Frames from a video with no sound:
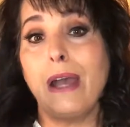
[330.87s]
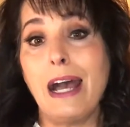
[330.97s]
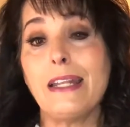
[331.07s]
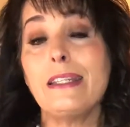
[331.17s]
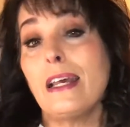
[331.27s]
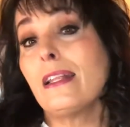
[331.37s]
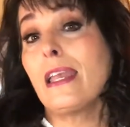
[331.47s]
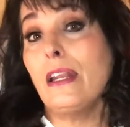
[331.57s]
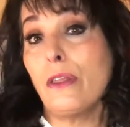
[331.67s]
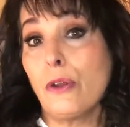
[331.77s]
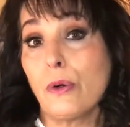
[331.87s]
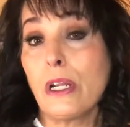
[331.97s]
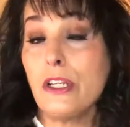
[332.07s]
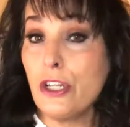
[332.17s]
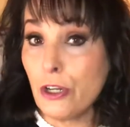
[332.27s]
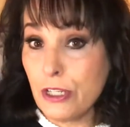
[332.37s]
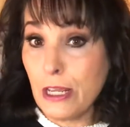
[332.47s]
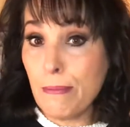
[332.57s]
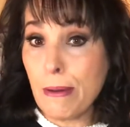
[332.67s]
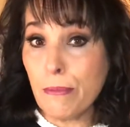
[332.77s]
how to delegate authority to your
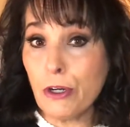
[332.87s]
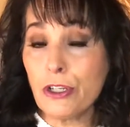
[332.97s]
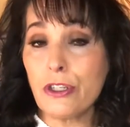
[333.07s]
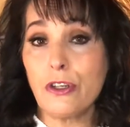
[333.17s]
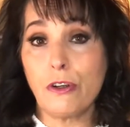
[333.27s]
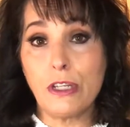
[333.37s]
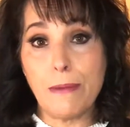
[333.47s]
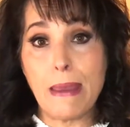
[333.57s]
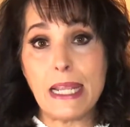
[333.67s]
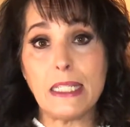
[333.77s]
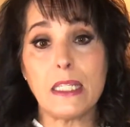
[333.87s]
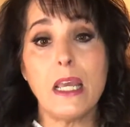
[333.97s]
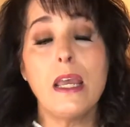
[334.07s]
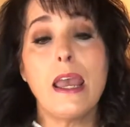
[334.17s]
team members, your teammates,